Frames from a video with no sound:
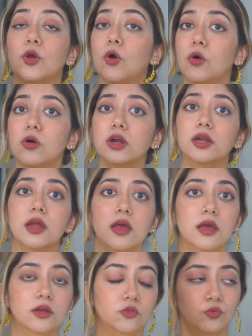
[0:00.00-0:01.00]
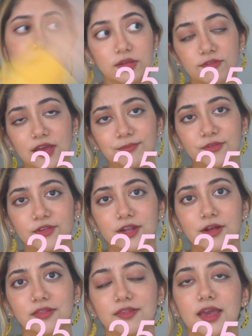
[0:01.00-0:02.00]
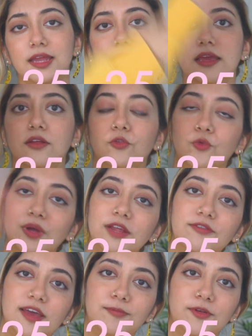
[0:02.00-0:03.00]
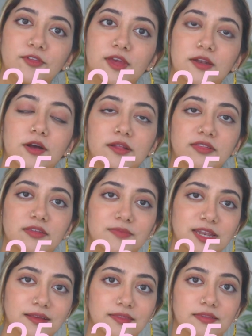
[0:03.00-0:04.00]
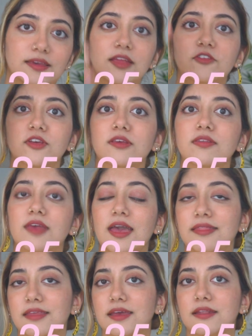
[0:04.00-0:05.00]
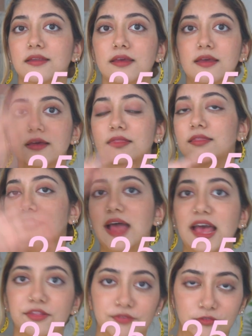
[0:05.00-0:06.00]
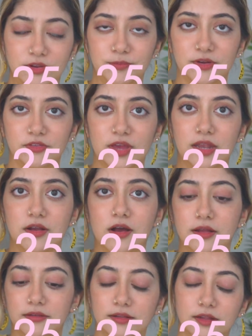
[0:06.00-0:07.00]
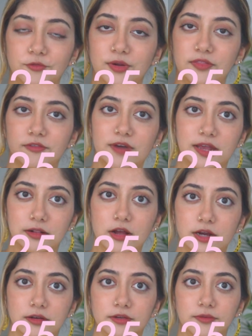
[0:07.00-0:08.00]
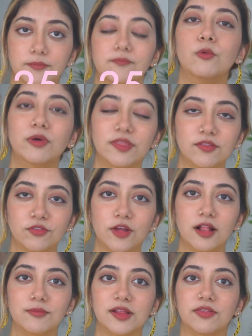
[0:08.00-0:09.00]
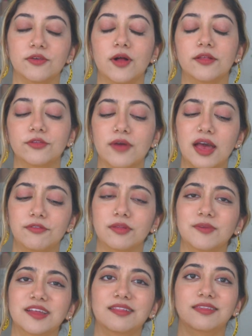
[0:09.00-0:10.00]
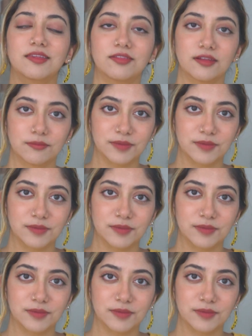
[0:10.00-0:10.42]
Or 25% on signing, 25% on submitting the sketches, and then the last 50% on delivering the final art. With installments, you also have some consistent